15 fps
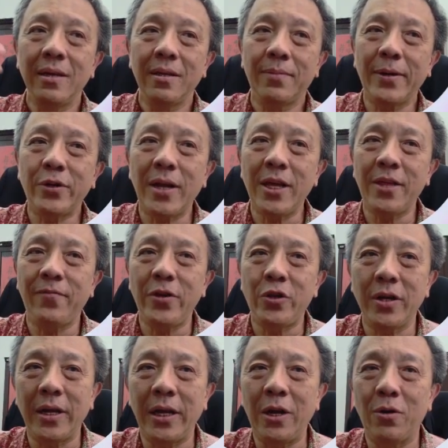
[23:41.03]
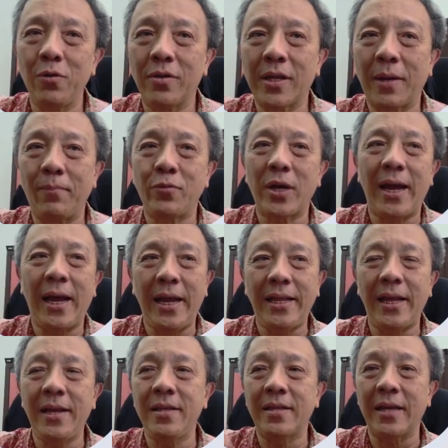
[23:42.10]
Specialized features include subject
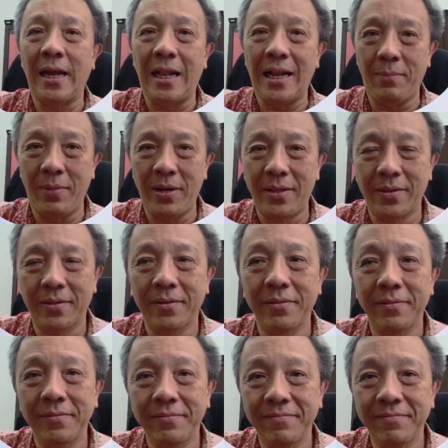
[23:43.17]
headings and limits.